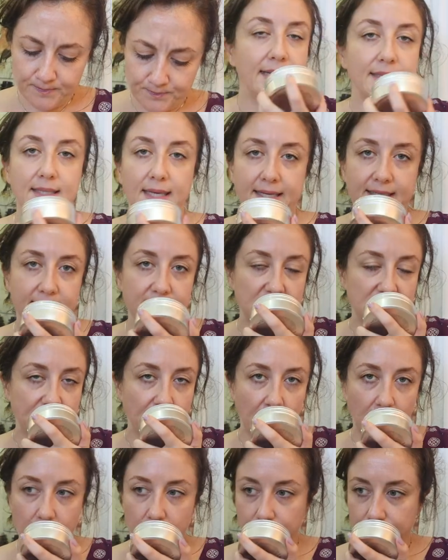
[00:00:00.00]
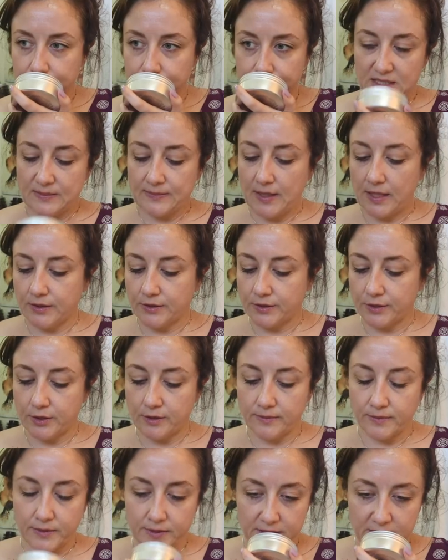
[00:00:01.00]
I like the smell. It smells
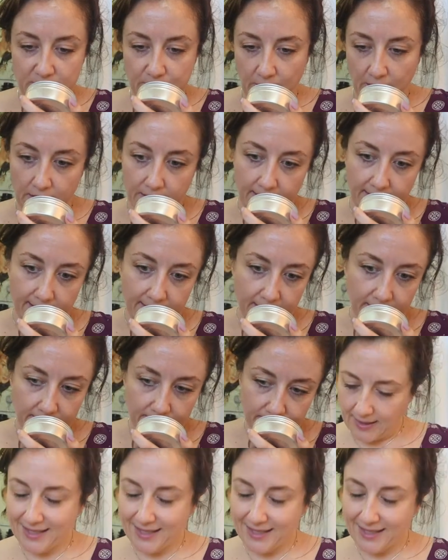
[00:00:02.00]
herbal and spa-like.